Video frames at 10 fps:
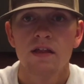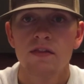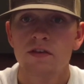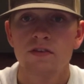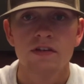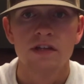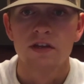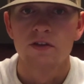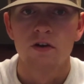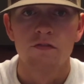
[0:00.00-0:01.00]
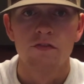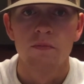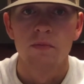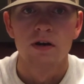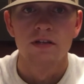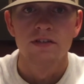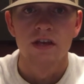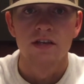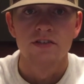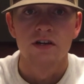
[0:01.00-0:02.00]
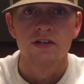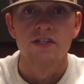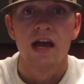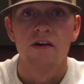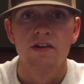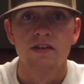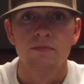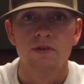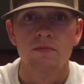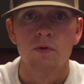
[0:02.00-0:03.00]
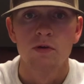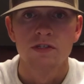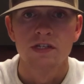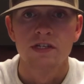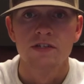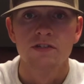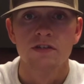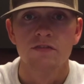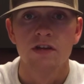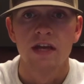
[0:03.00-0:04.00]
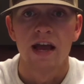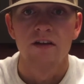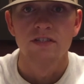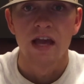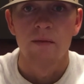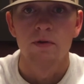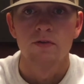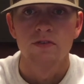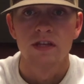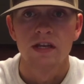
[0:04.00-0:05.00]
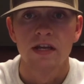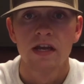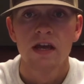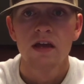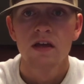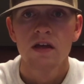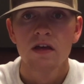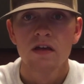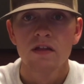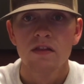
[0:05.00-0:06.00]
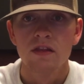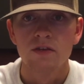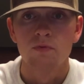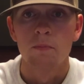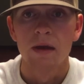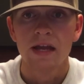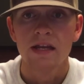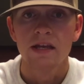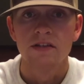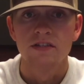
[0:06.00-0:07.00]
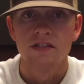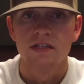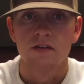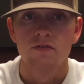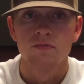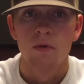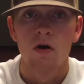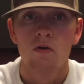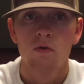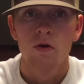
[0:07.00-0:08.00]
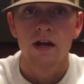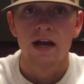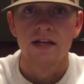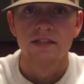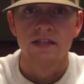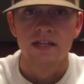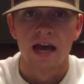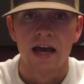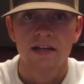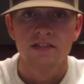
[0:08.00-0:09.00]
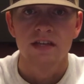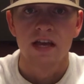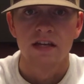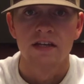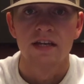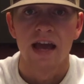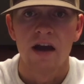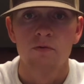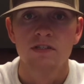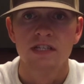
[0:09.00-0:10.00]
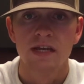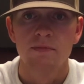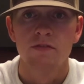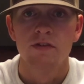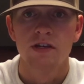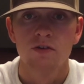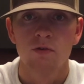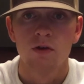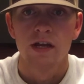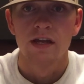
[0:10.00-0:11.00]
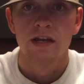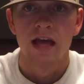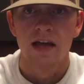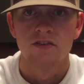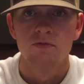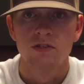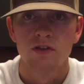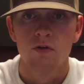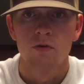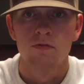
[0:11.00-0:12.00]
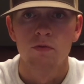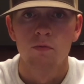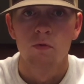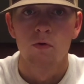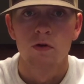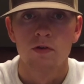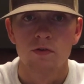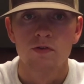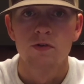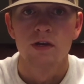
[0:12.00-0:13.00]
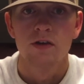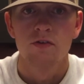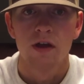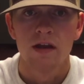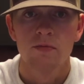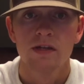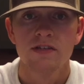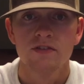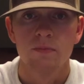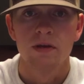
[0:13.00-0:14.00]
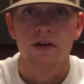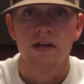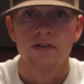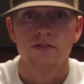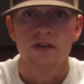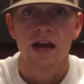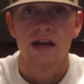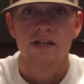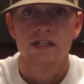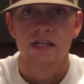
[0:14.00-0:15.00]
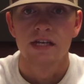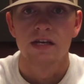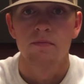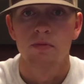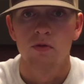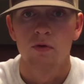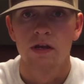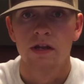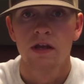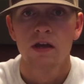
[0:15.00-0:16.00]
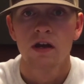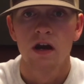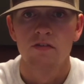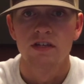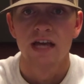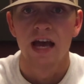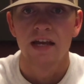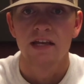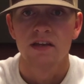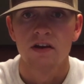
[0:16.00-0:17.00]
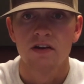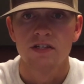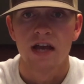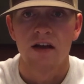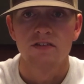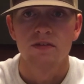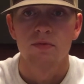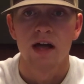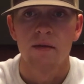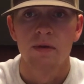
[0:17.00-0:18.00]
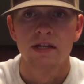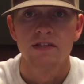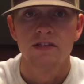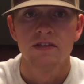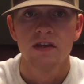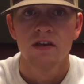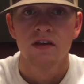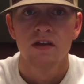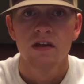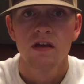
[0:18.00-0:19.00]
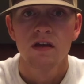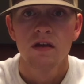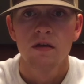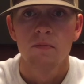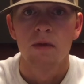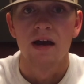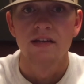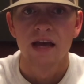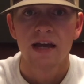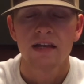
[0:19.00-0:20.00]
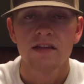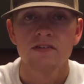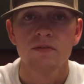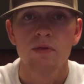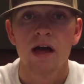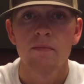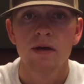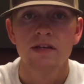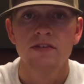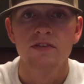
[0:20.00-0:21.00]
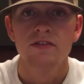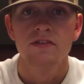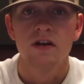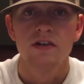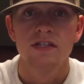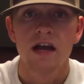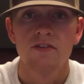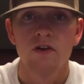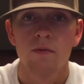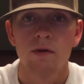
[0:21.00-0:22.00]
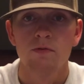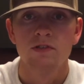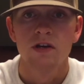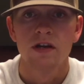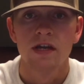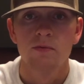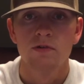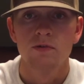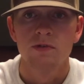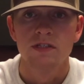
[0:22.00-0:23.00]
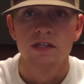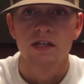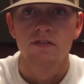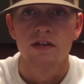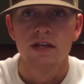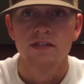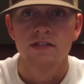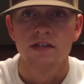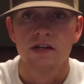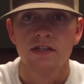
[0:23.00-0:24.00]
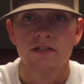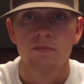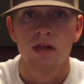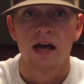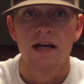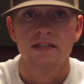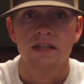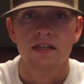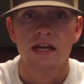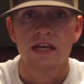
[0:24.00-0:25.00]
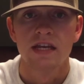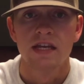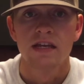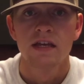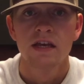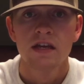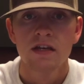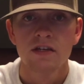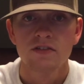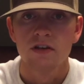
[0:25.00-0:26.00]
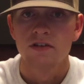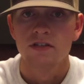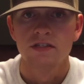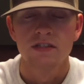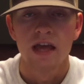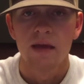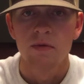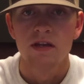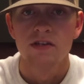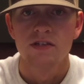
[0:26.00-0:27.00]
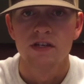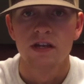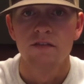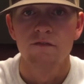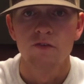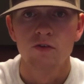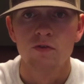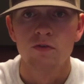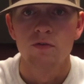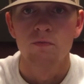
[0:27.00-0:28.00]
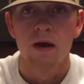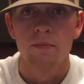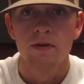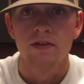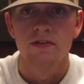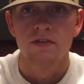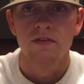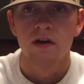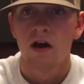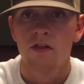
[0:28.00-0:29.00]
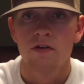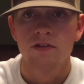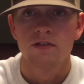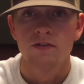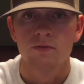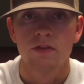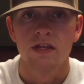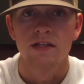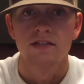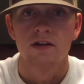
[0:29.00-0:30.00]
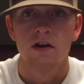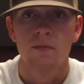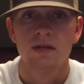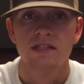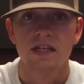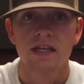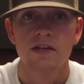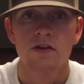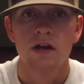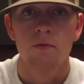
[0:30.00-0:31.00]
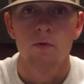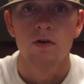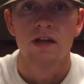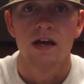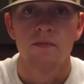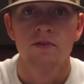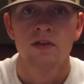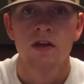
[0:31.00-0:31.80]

This continued on for months as Yang Xiao attempted more seizures of Kakao's capital city. These were mainly consisting of small organized attacks, and Kakao was deemed the victorian as a result of the war due to incredibly superior strategy he employed of attacking Yang Xiao's supply bases. By attacking the supply bases, Yang Xiao's army was unable to receive the necessary supplies that they needed, such as ammunition and food and weapons and other essential things that armies need during war times.